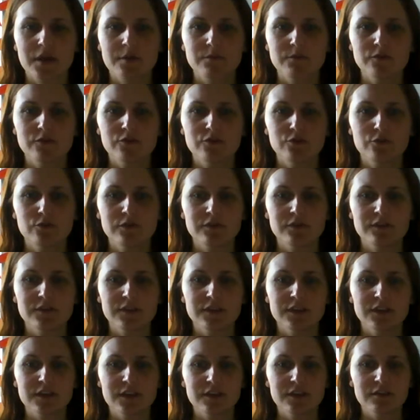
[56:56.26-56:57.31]
sure
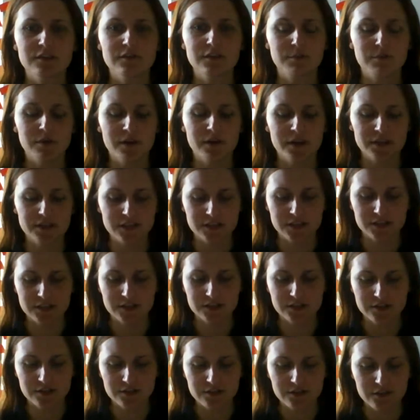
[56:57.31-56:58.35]
that everybody
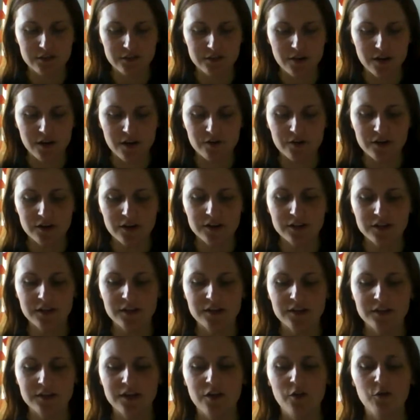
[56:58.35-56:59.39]
are
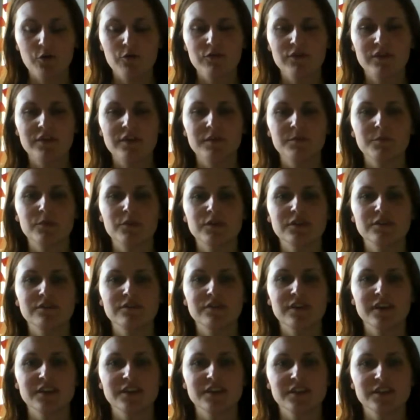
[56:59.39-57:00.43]
really now very
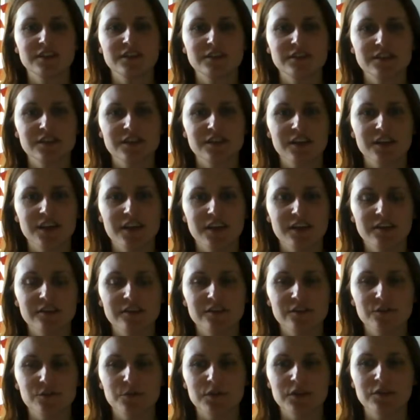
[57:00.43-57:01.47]
motivated and
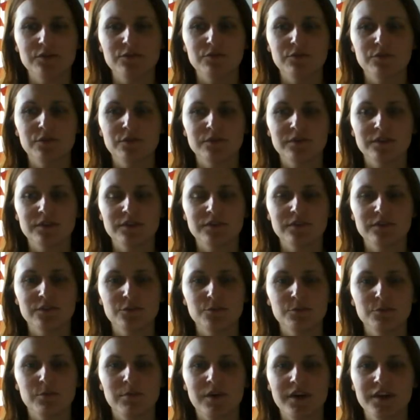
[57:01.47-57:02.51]
looking forward
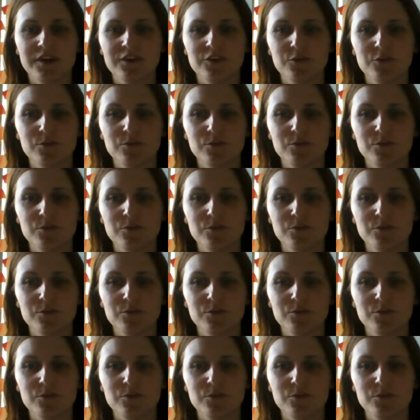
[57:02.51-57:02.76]
to buy your